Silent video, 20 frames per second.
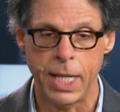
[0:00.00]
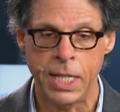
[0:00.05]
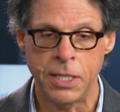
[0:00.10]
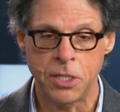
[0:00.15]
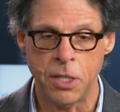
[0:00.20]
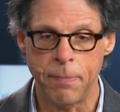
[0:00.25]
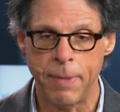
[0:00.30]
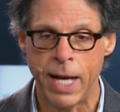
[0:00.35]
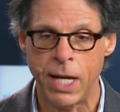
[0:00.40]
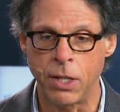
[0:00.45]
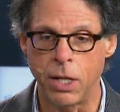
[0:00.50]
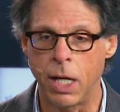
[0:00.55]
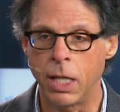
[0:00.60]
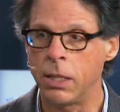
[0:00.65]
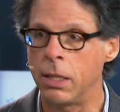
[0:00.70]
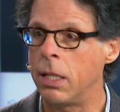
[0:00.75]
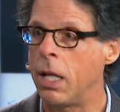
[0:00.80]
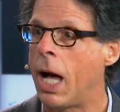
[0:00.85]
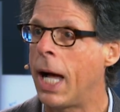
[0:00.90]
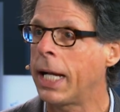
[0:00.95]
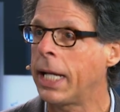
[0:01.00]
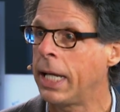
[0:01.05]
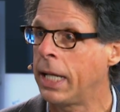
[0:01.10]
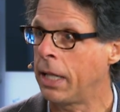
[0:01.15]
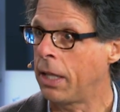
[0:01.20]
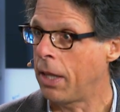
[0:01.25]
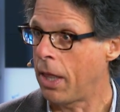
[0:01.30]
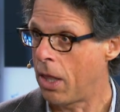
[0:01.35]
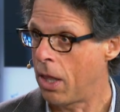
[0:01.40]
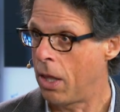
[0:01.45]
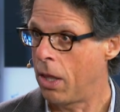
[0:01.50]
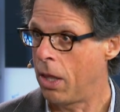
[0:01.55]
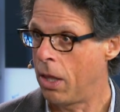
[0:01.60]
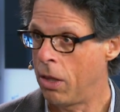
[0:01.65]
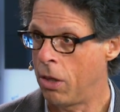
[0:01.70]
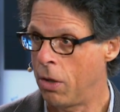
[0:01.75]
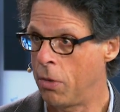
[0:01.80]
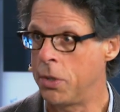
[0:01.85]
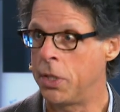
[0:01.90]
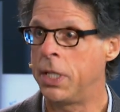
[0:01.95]
It's about unlocking
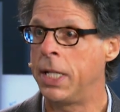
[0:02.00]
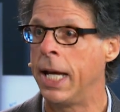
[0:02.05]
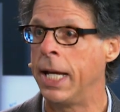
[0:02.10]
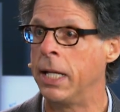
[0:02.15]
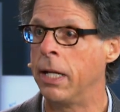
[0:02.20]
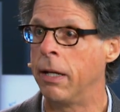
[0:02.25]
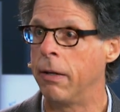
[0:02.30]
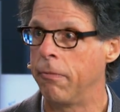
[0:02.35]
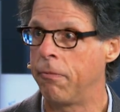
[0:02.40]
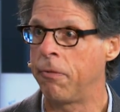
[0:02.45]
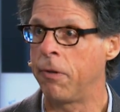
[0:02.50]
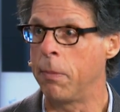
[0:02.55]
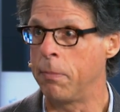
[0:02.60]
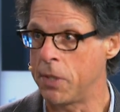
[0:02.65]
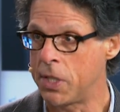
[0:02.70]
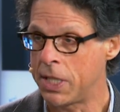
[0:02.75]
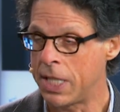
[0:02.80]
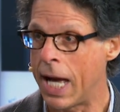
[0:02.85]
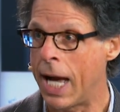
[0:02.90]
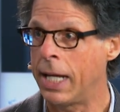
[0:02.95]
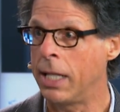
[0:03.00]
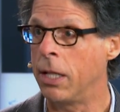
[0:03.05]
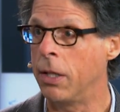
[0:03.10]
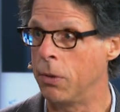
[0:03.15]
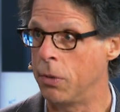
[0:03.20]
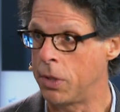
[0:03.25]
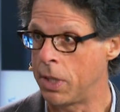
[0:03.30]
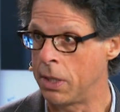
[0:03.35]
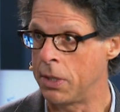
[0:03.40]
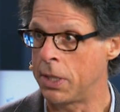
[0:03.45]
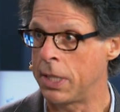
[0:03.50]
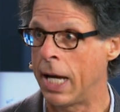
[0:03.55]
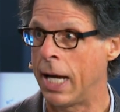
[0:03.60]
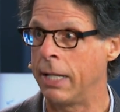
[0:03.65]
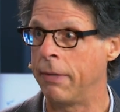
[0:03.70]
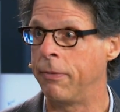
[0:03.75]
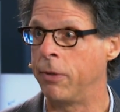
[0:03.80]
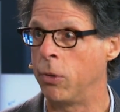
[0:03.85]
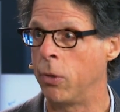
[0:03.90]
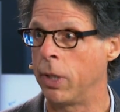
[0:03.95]
those data from silos
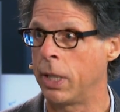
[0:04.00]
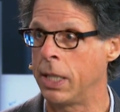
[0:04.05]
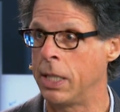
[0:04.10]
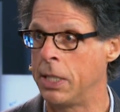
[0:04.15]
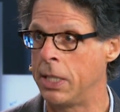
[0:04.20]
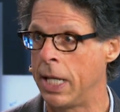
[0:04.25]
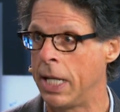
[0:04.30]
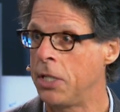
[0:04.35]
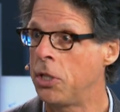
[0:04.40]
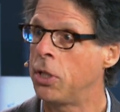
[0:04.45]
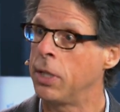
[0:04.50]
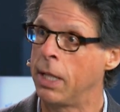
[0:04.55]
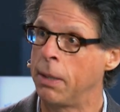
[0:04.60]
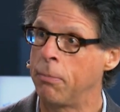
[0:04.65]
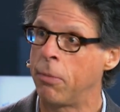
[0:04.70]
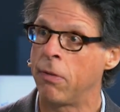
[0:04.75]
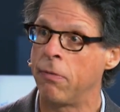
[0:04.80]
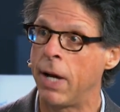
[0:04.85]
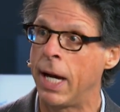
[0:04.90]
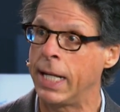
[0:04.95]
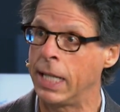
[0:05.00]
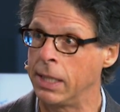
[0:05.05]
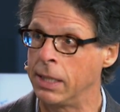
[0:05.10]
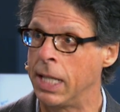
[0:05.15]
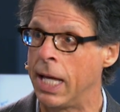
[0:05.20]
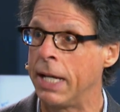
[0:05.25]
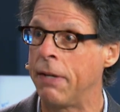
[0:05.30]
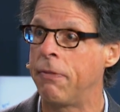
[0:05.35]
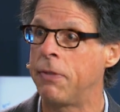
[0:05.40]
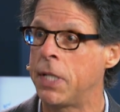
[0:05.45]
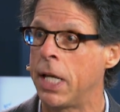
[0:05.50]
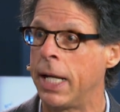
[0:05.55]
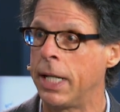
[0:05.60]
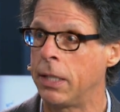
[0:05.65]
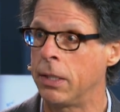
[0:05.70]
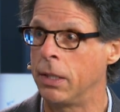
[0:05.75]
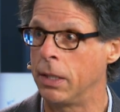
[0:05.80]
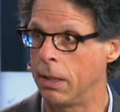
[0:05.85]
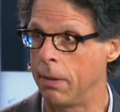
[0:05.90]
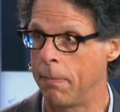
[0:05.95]
inside of an organization and providing life
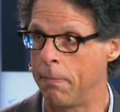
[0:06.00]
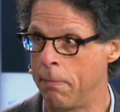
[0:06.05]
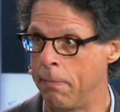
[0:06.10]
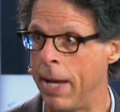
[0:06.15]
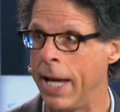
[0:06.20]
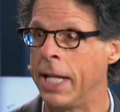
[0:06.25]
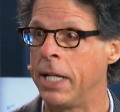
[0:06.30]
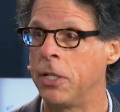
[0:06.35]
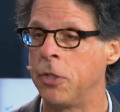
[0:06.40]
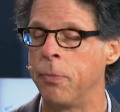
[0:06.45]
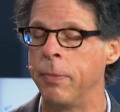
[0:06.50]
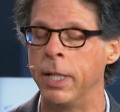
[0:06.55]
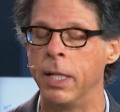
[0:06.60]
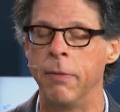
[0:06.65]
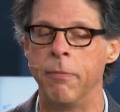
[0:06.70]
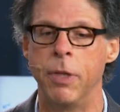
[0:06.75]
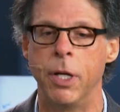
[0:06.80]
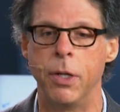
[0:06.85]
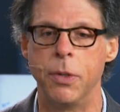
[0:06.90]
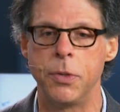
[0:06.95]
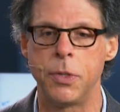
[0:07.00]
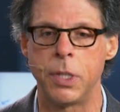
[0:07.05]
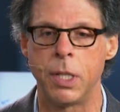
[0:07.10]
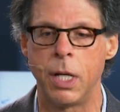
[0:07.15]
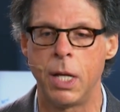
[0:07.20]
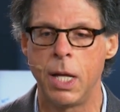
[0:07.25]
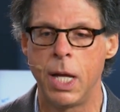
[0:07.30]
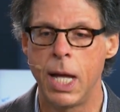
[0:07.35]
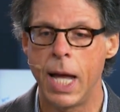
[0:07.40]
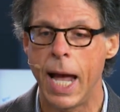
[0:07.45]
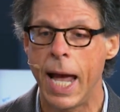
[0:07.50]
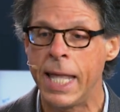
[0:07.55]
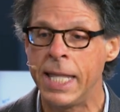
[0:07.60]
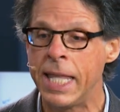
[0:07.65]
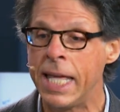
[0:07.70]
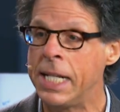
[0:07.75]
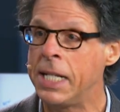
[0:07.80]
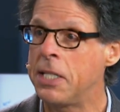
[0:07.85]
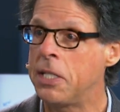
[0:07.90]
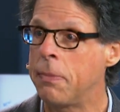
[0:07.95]
cycle management of those. And
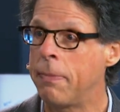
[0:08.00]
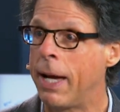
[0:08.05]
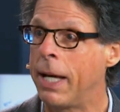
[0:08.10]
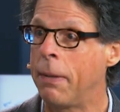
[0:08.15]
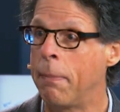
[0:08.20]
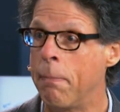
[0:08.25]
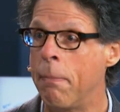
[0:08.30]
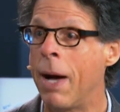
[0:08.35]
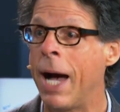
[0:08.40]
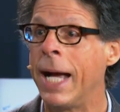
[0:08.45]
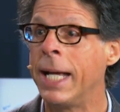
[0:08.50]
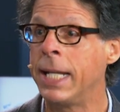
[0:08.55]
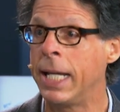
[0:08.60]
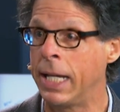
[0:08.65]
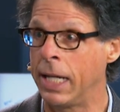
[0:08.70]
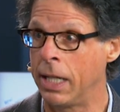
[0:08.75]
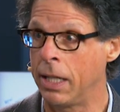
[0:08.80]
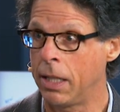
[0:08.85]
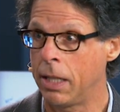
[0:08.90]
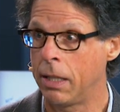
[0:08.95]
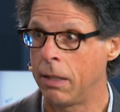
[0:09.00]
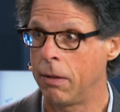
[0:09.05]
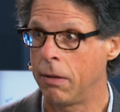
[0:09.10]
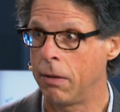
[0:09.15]
then it's about mining